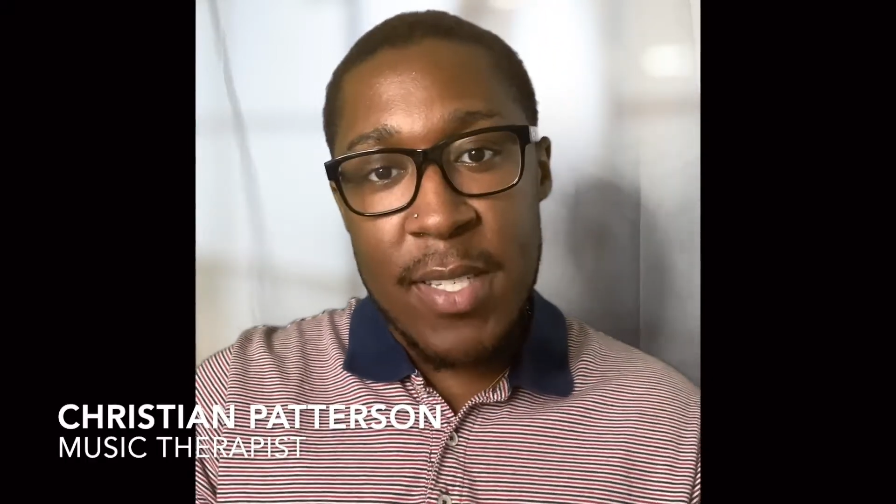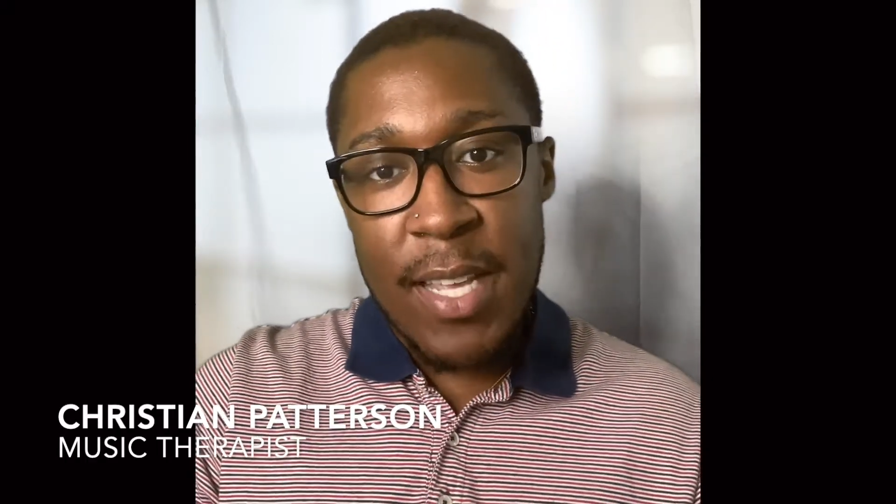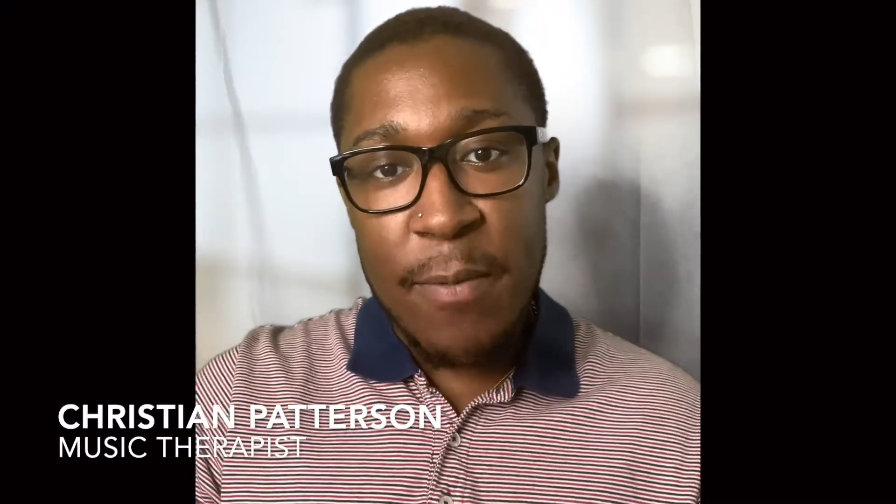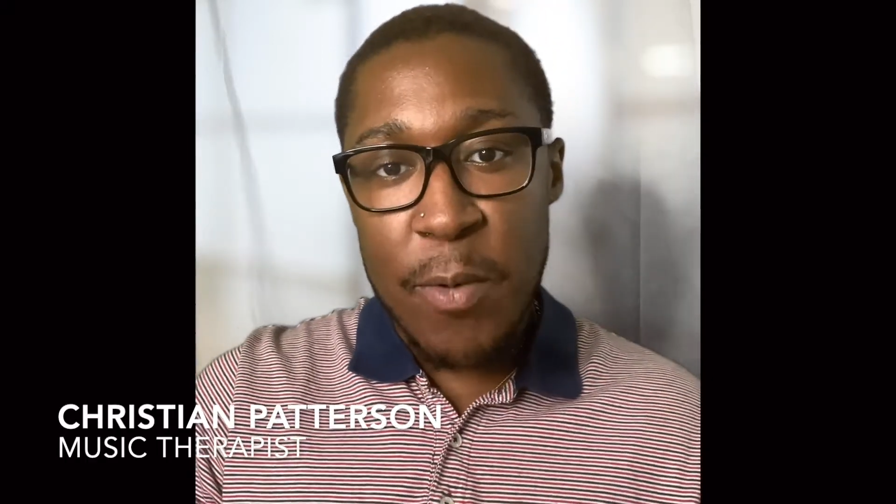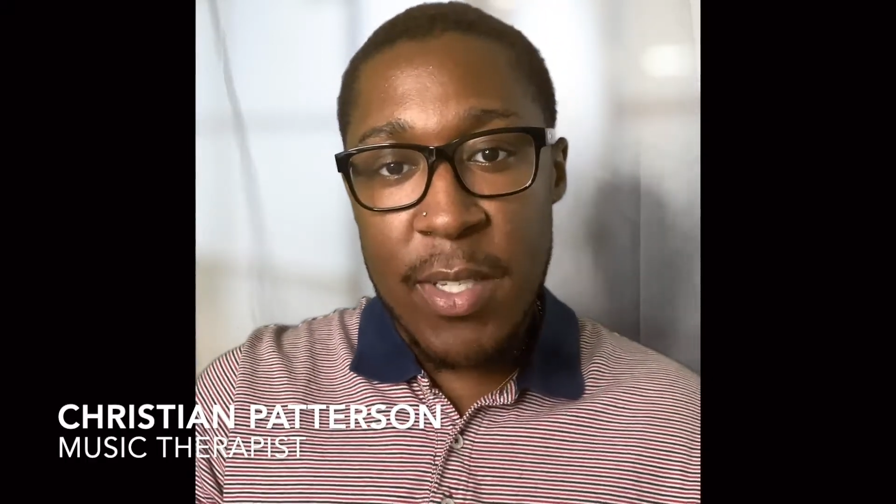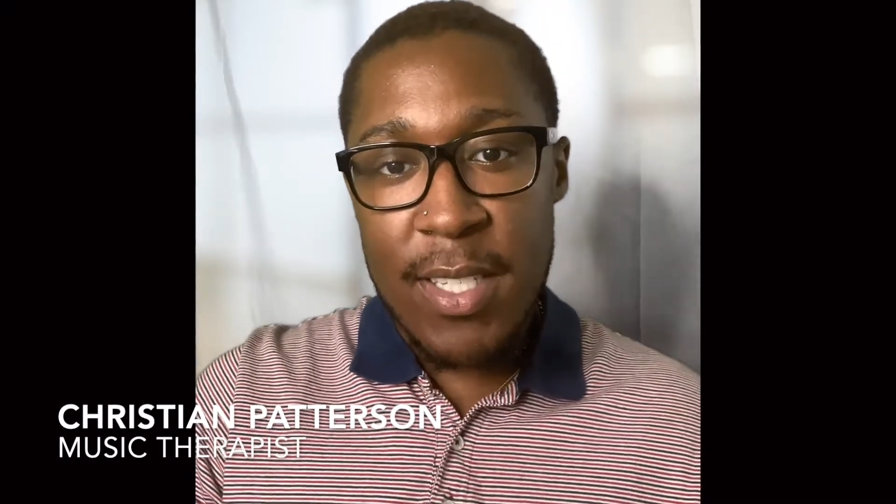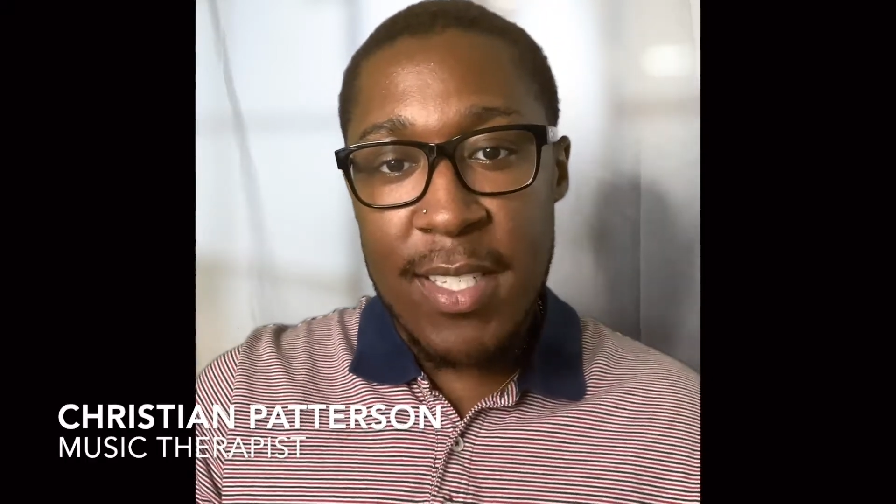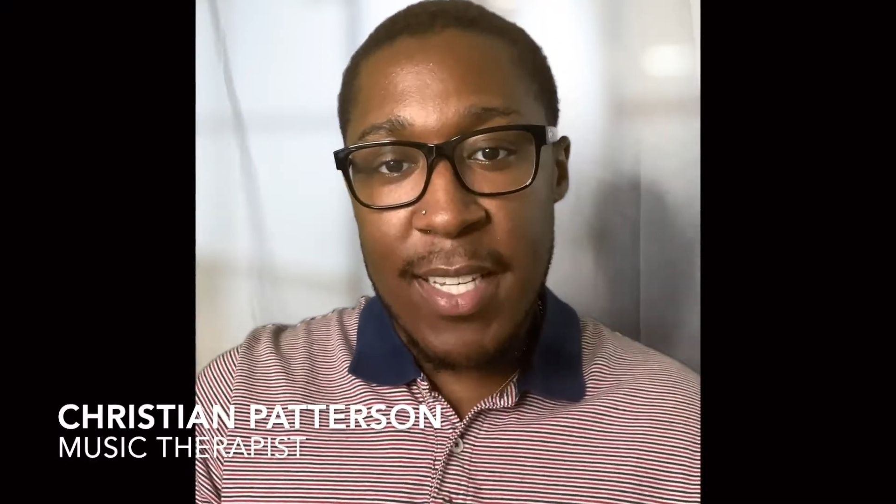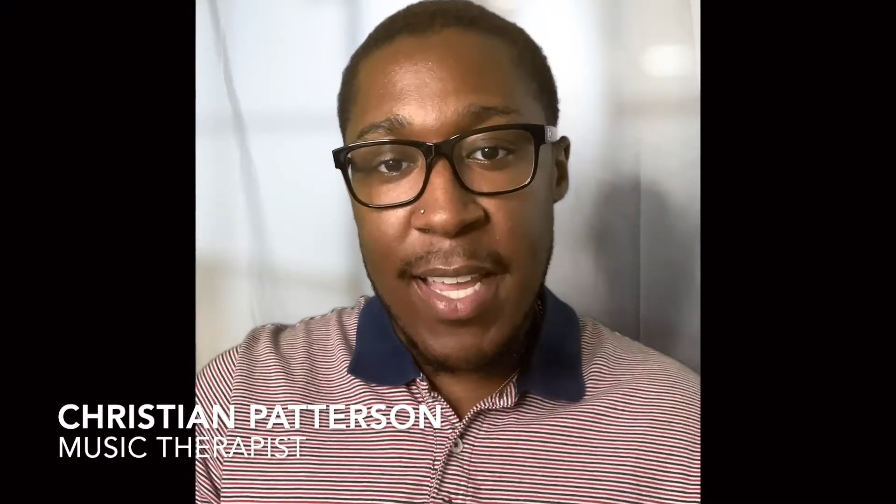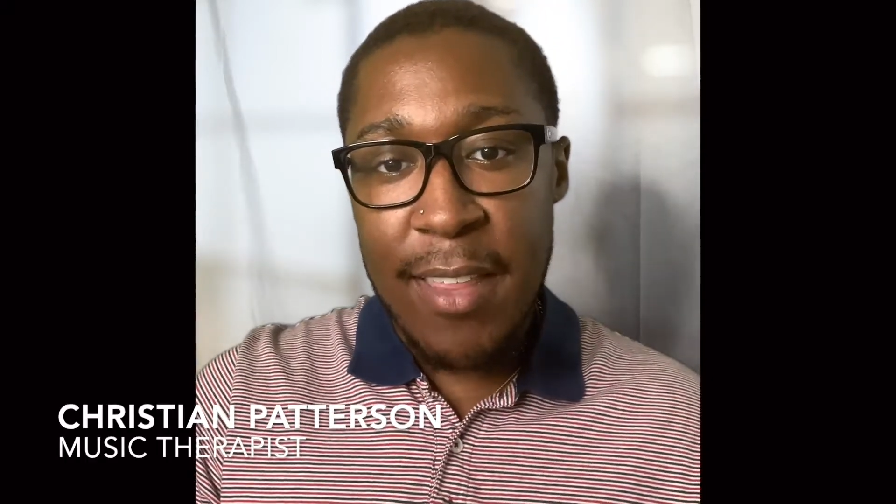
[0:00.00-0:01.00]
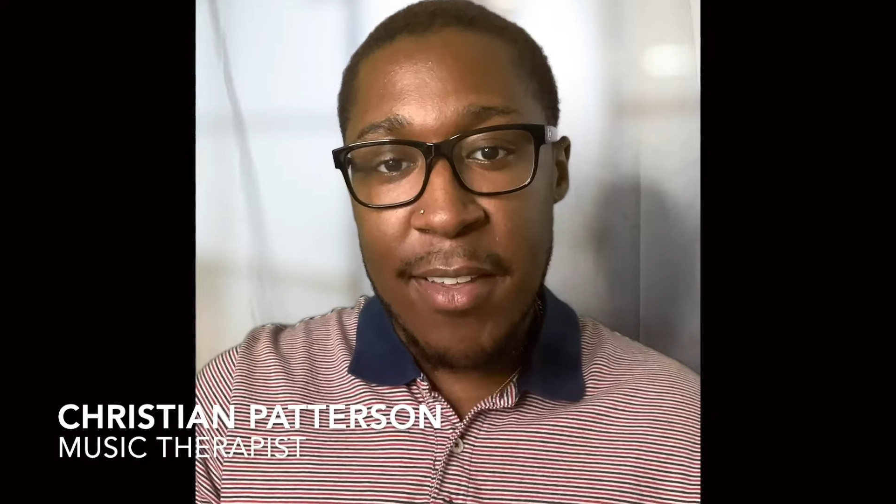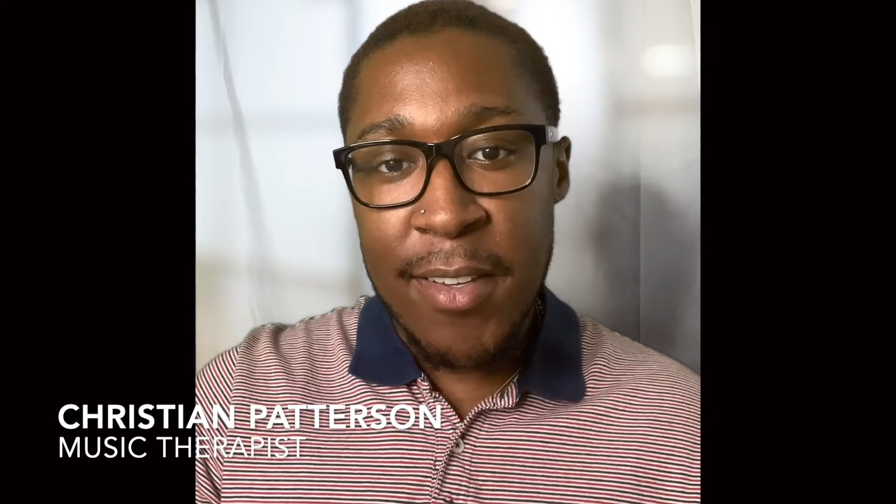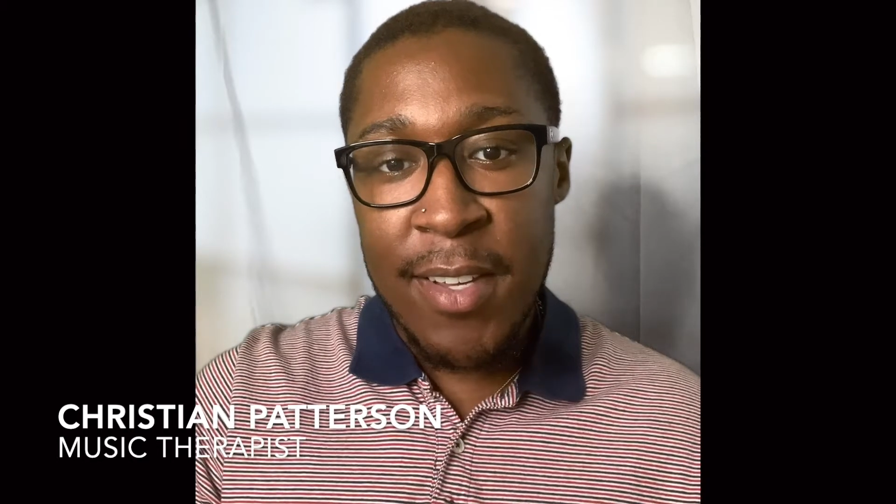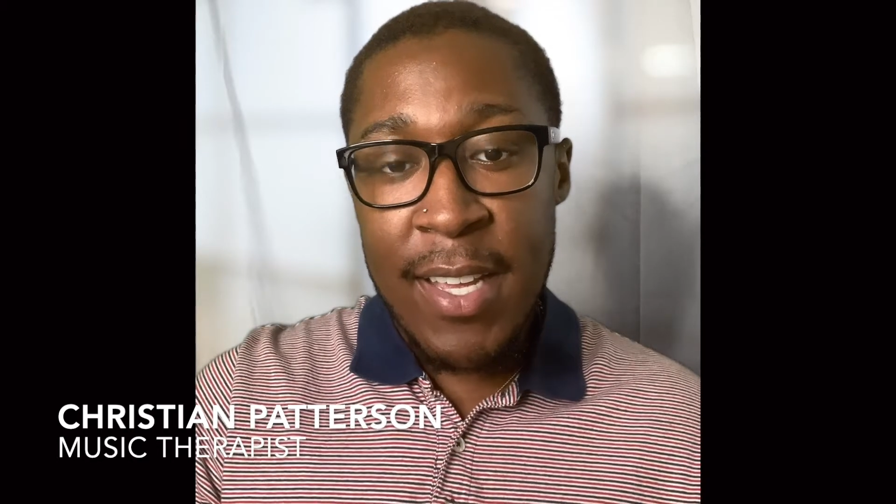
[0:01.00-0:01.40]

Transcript: at Voices Together,